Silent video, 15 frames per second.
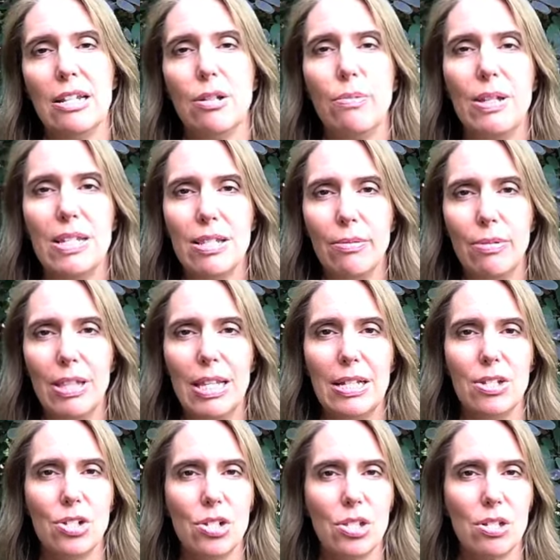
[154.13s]
to be someone
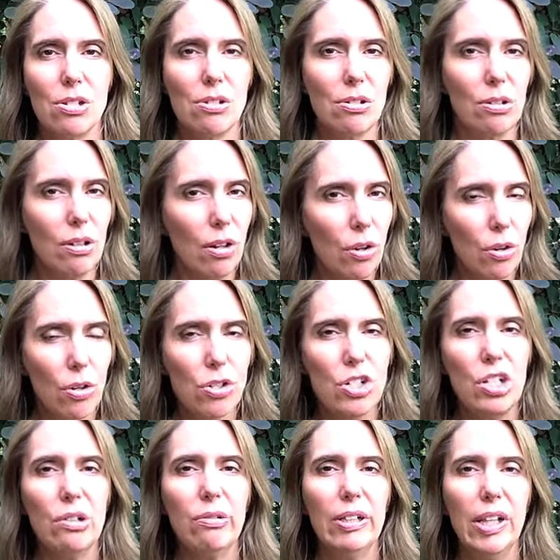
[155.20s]
that's just
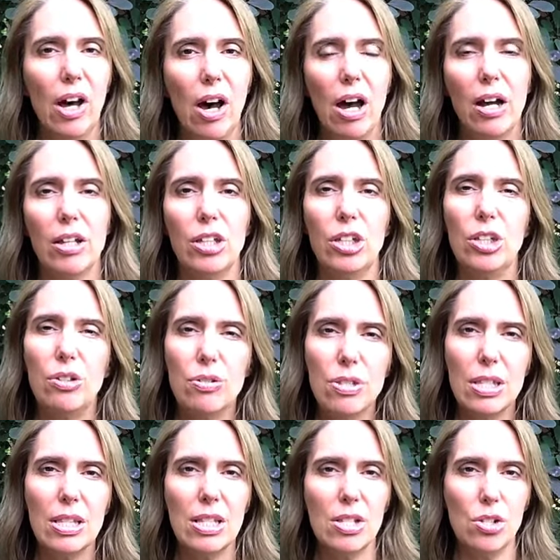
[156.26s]
urging you along,
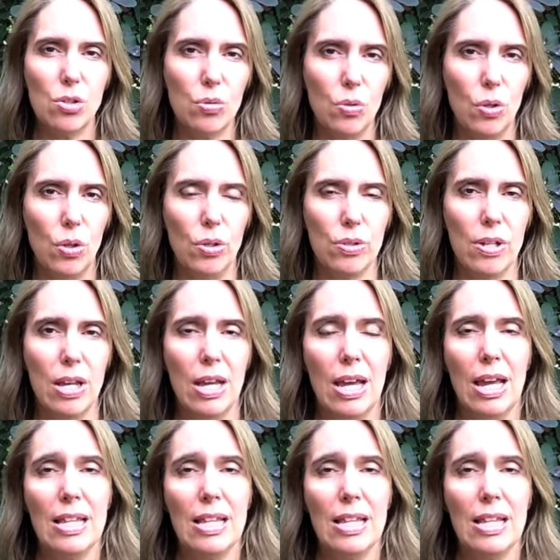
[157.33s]
using these tools,